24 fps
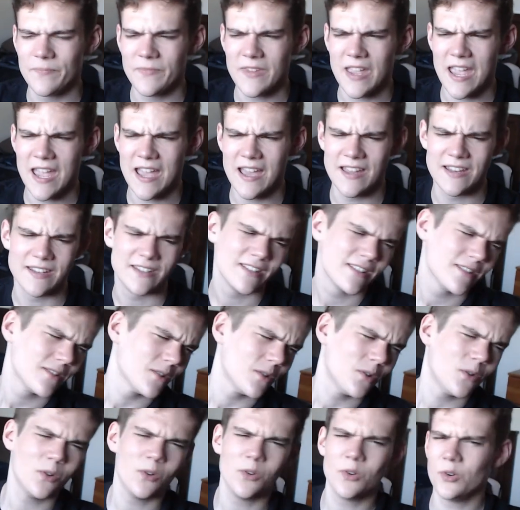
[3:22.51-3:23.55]
And the
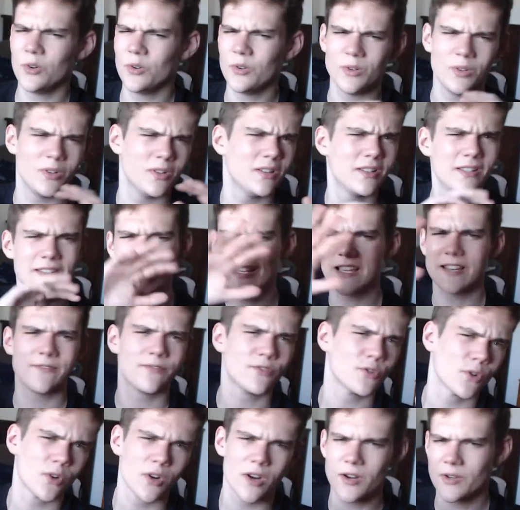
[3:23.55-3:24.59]
whole set of
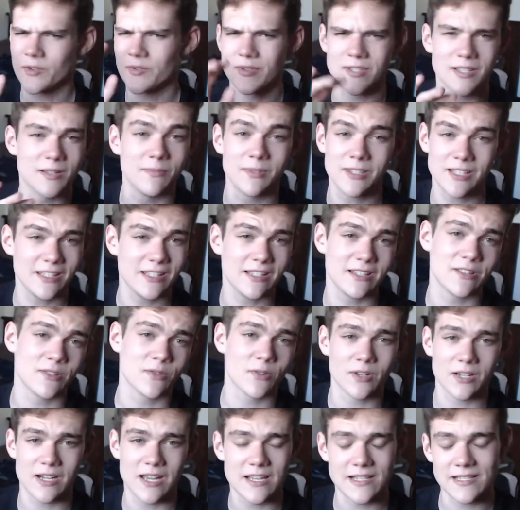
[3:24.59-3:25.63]
drawers was completely
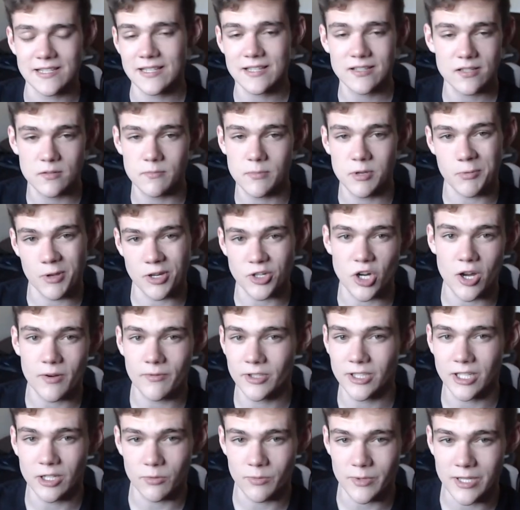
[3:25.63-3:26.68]
disorganized, and this could be my job for
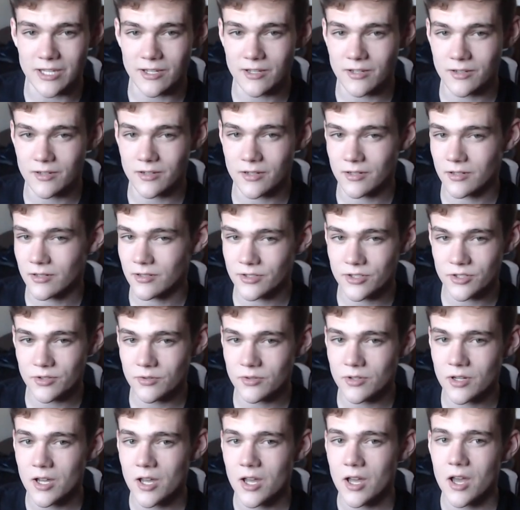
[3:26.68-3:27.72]
like a week or
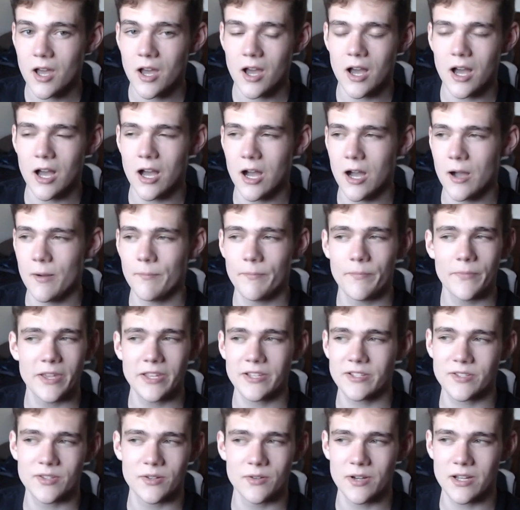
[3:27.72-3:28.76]
two.
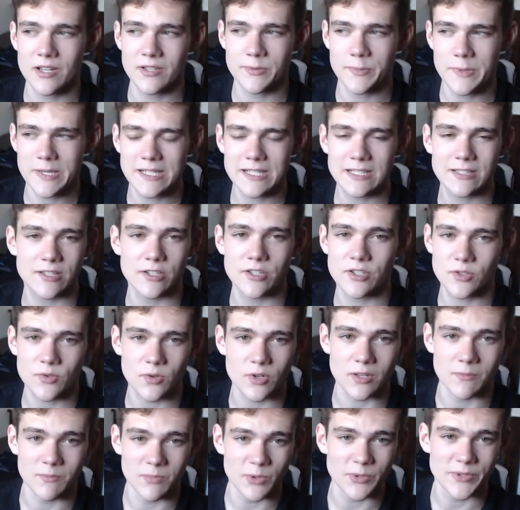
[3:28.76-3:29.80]
And so I was basically just
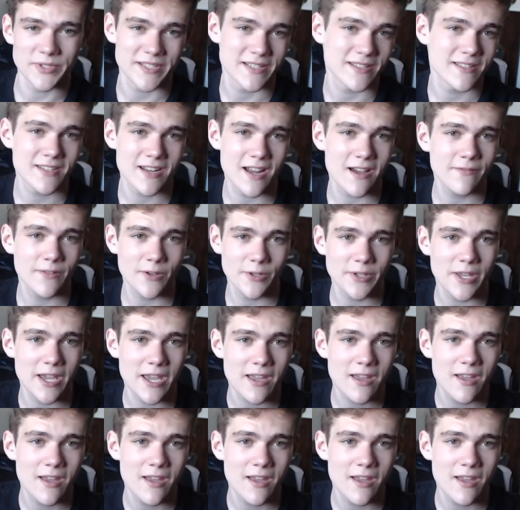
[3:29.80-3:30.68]
sorting bolts and stuff all day.